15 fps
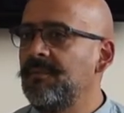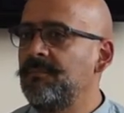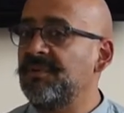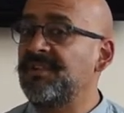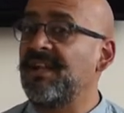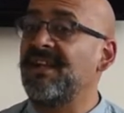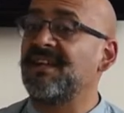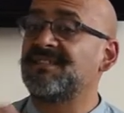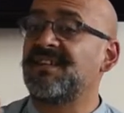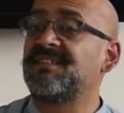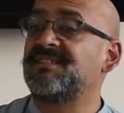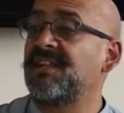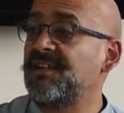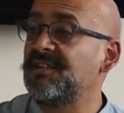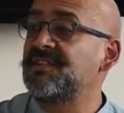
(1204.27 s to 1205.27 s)
But then, as I
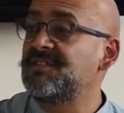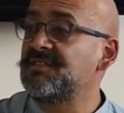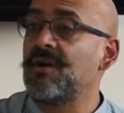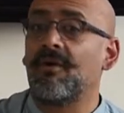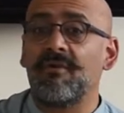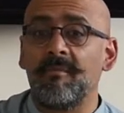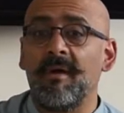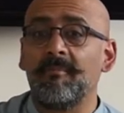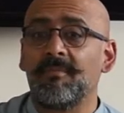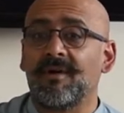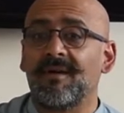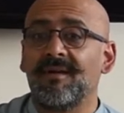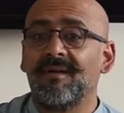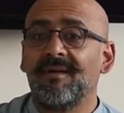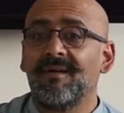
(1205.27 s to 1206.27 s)
said at the start,
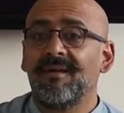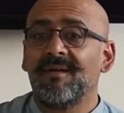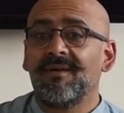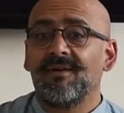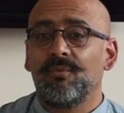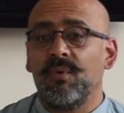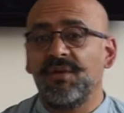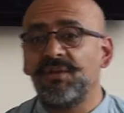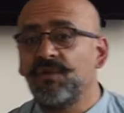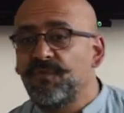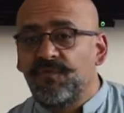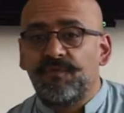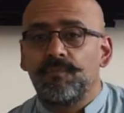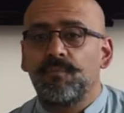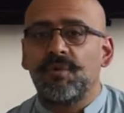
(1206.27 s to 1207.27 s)
remember, when
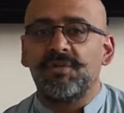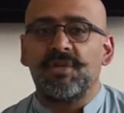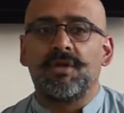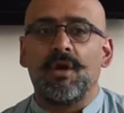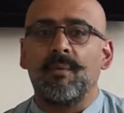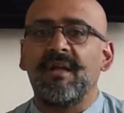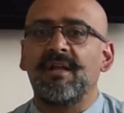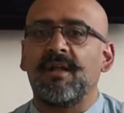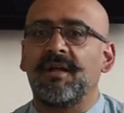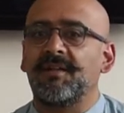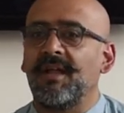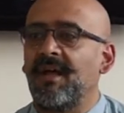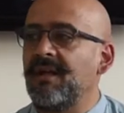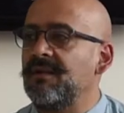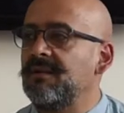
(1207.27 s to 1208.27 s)
you go in like
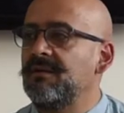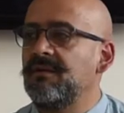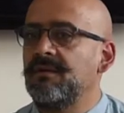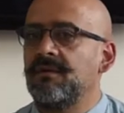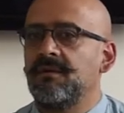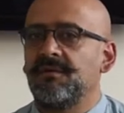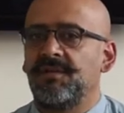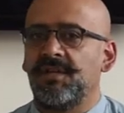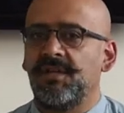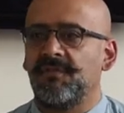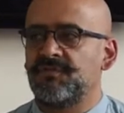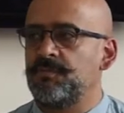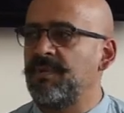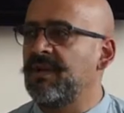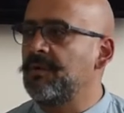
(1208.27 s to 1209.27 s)
that, then you
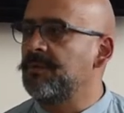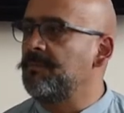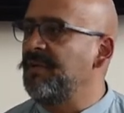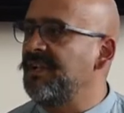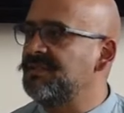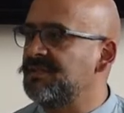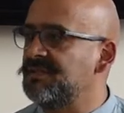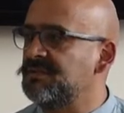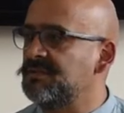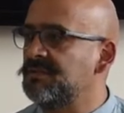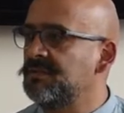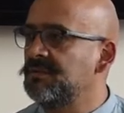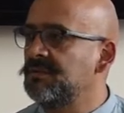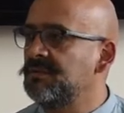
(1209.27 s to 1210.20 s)
have to pick up the pieces.